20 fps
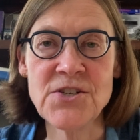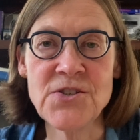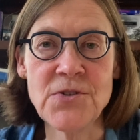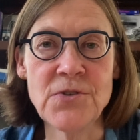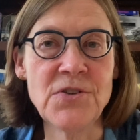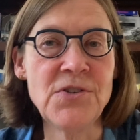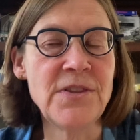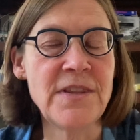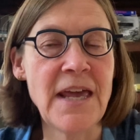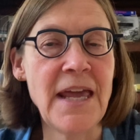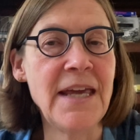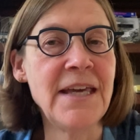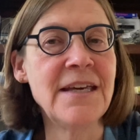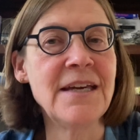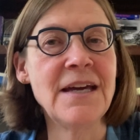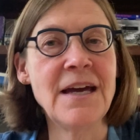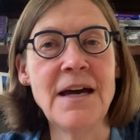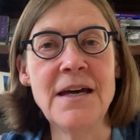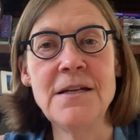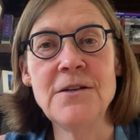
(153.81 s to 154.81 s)
so they
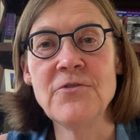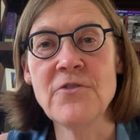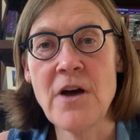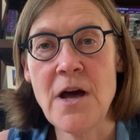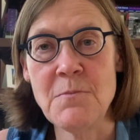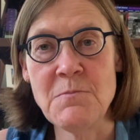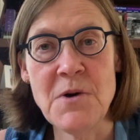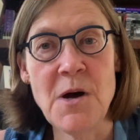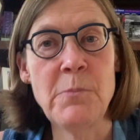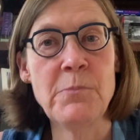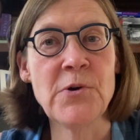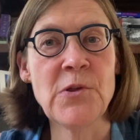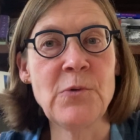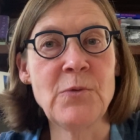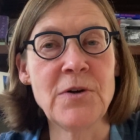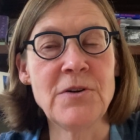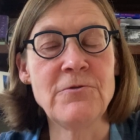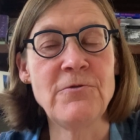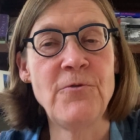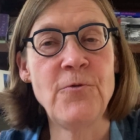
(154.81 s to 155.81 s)
can kind of come up with
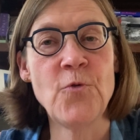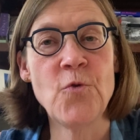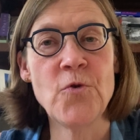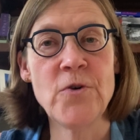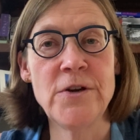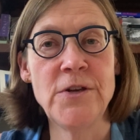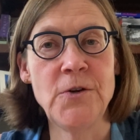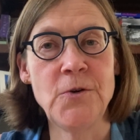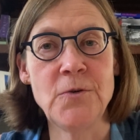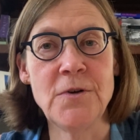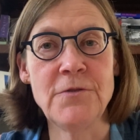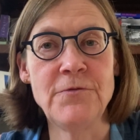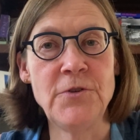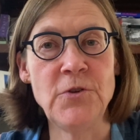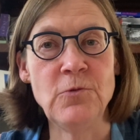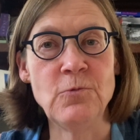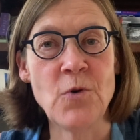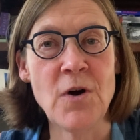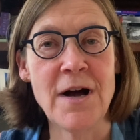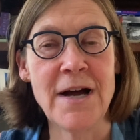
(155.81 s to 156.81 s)
one for you if
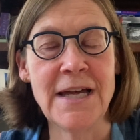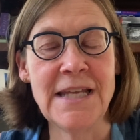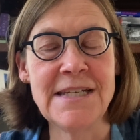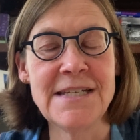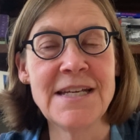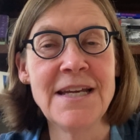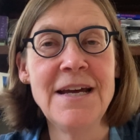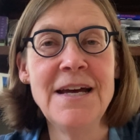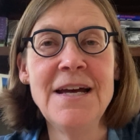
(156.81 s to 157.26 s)
you want.